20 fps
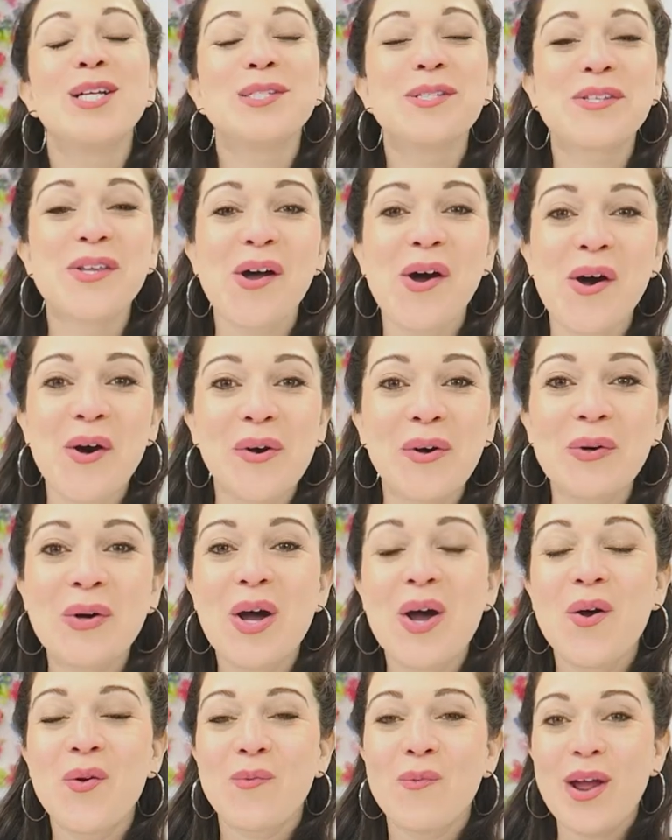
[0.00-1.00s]

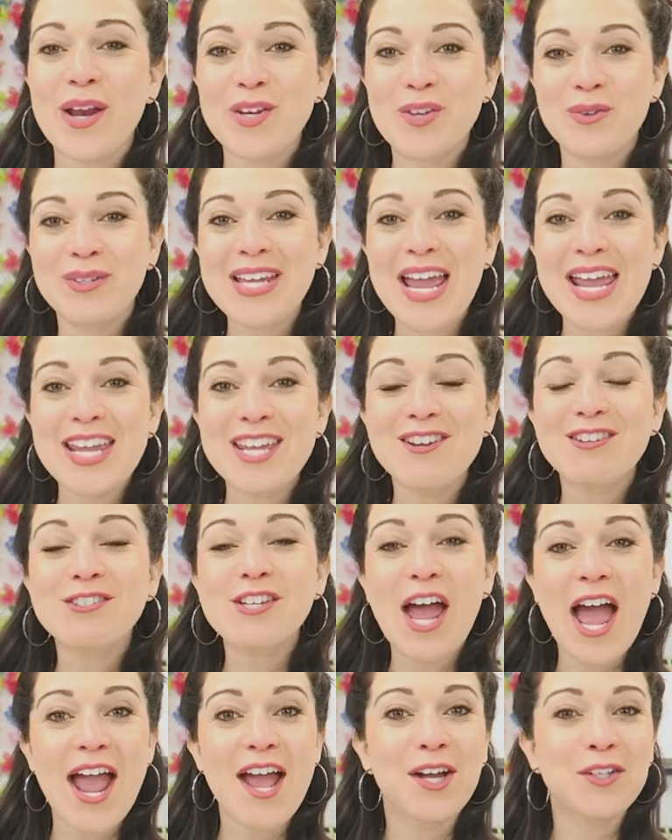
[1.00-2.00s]
So when you take your
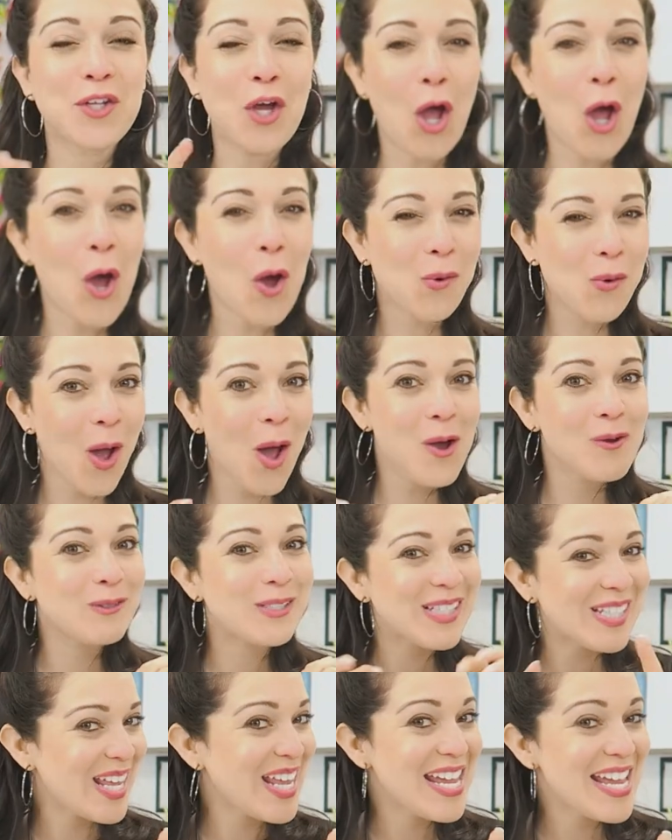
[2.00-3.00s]
child
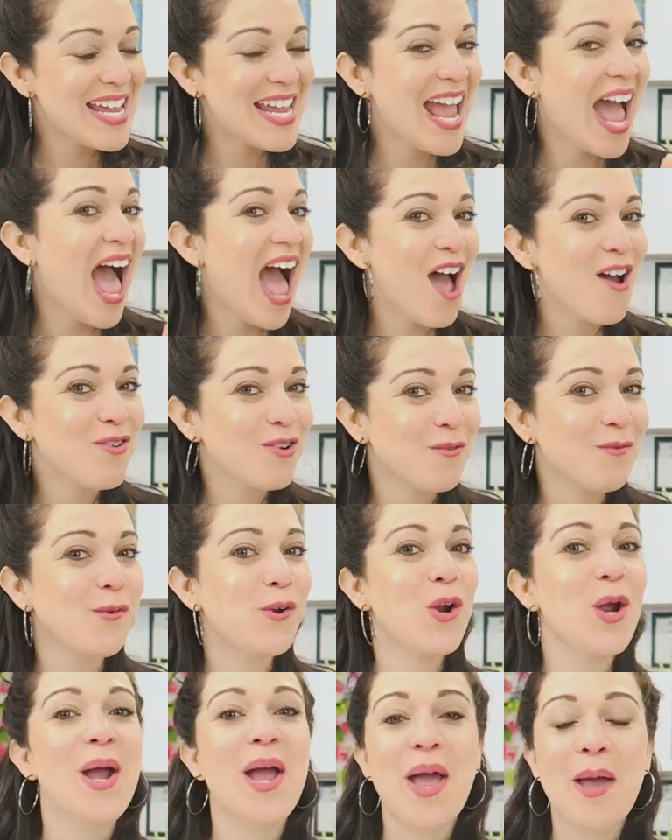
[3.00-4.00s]
OOC out of
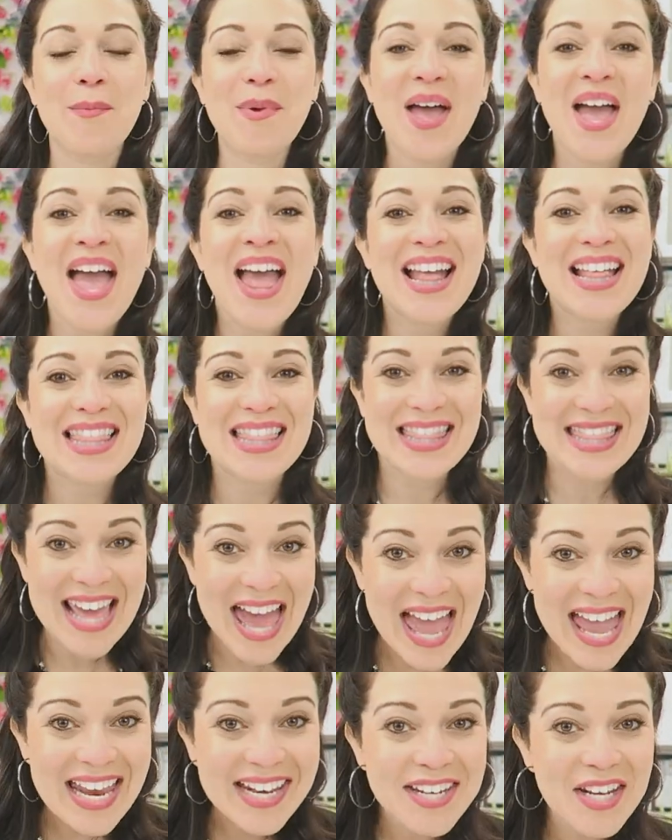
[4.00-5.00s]
crib,
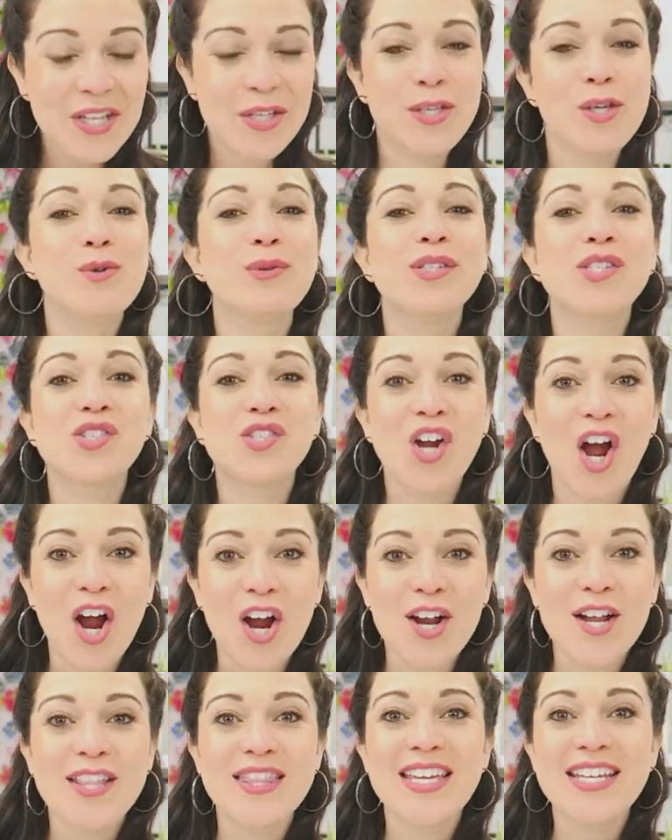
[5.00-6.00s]
then you
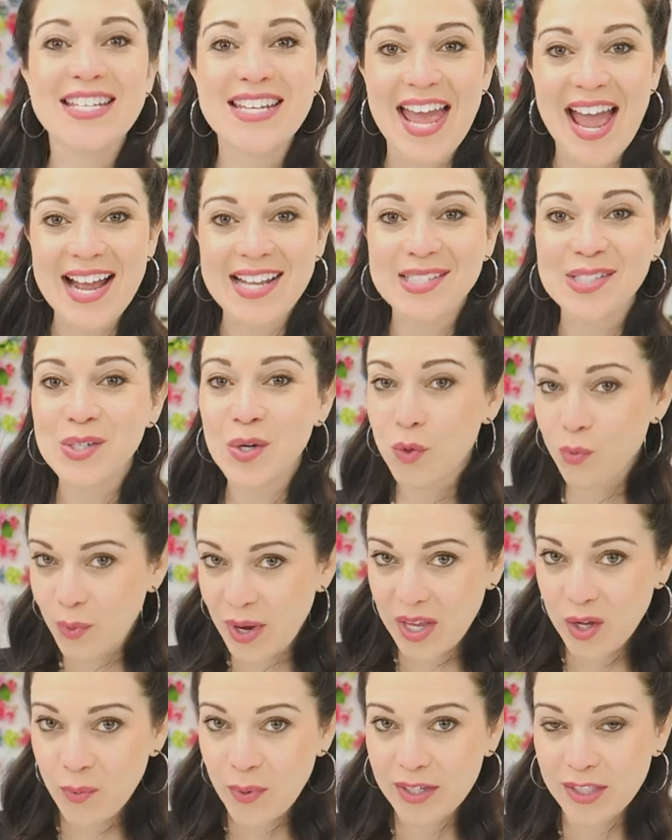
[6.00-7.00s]
start the next
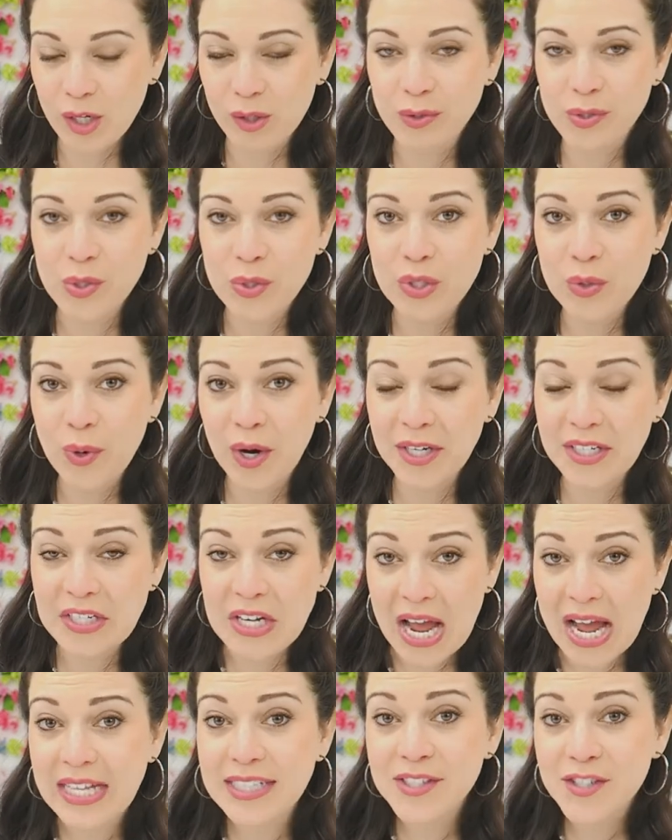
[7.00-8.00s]
wake window. So you are
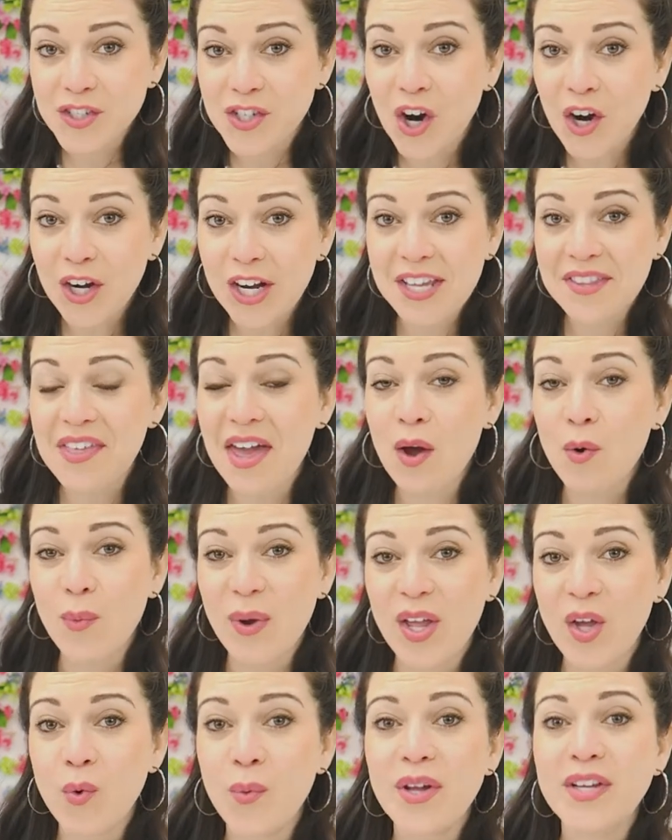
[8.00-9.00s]
not starting that
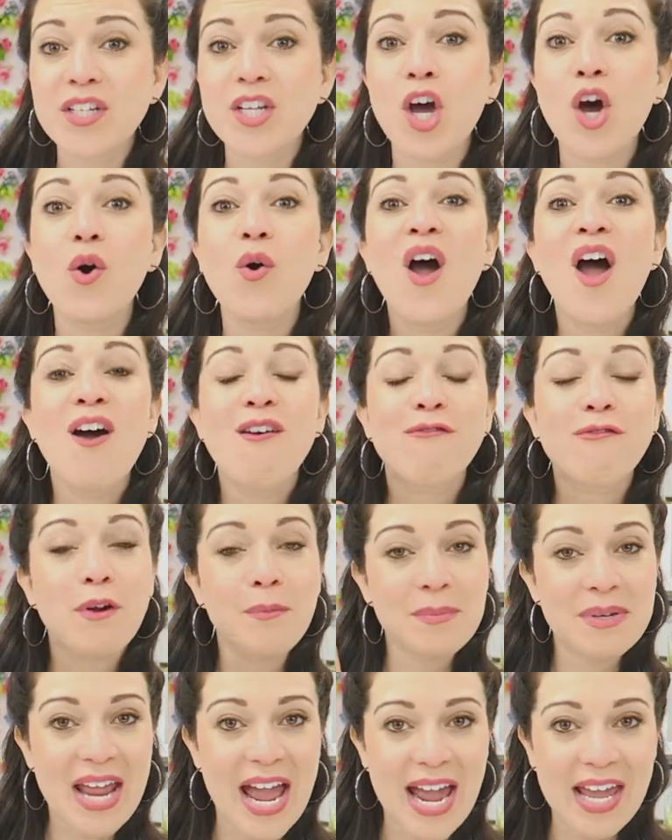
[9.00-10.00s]
wake window
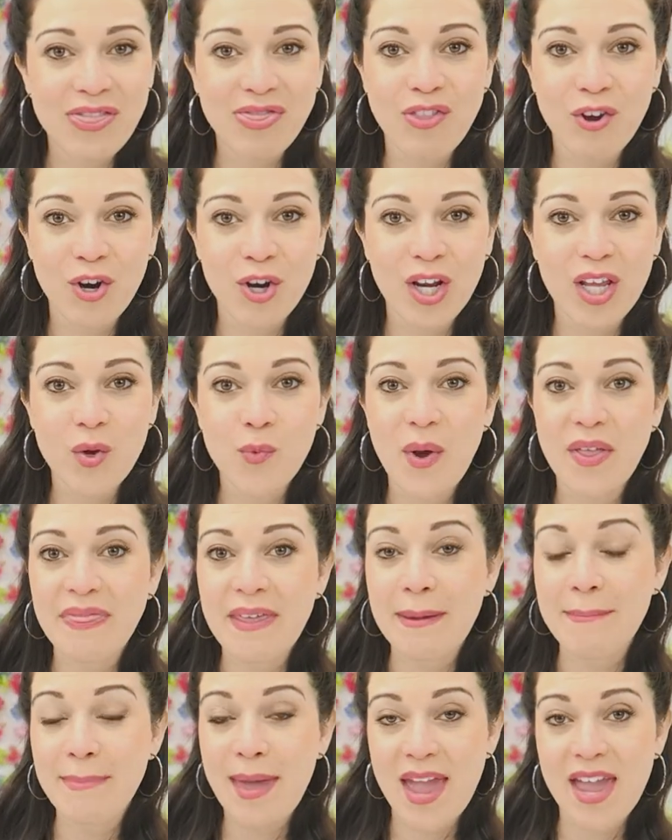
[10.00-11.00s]
from 9:30
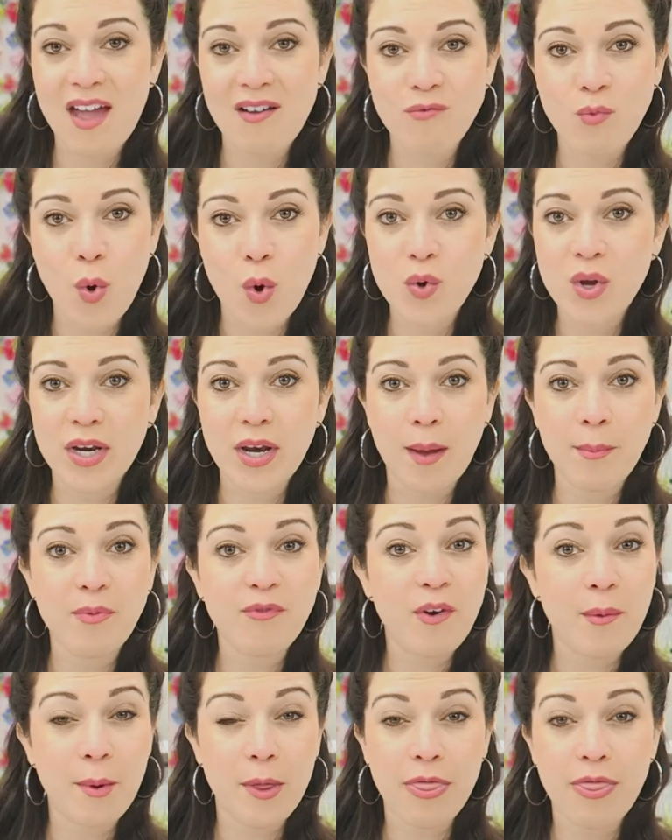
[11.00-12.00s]
when they may have woken up
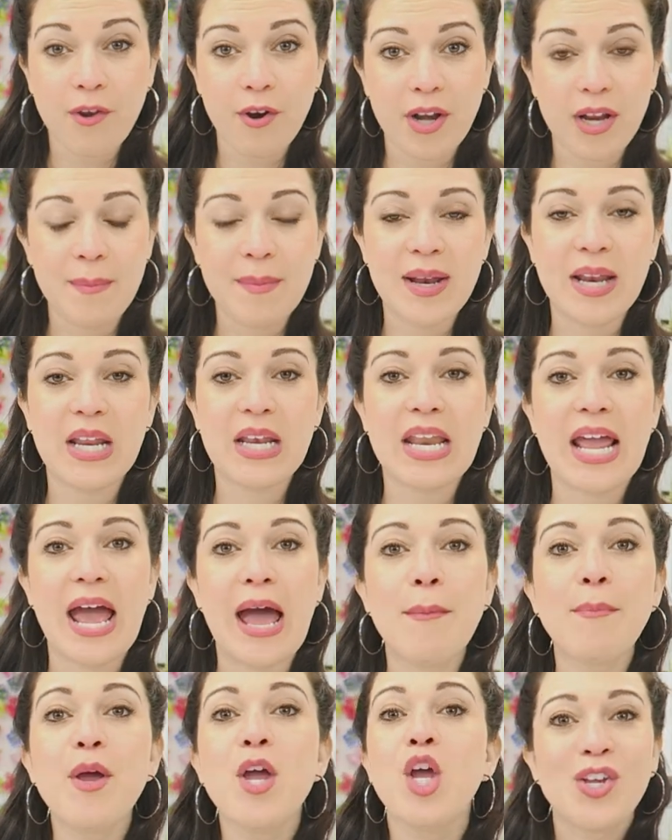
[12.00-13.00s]
from a 30-minute
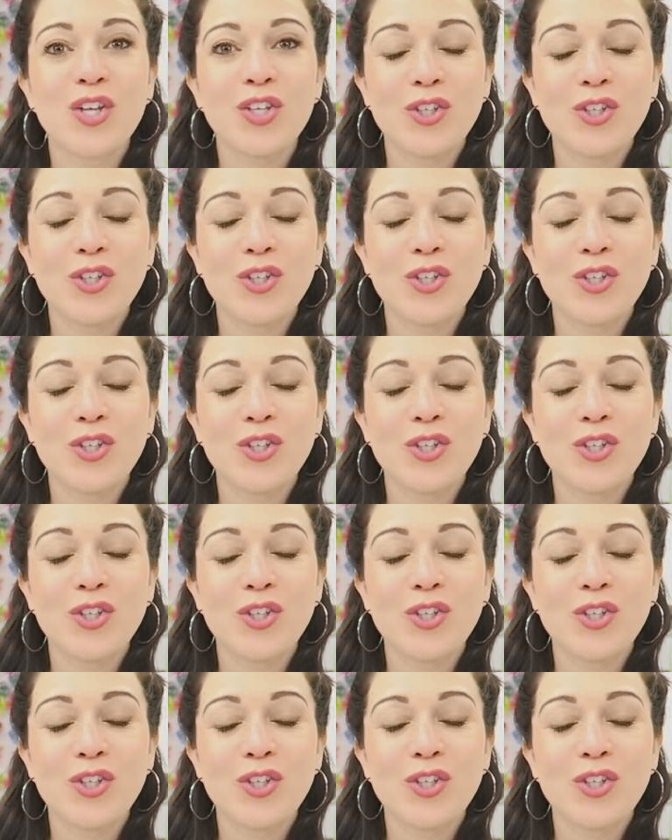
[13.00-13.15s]
nap.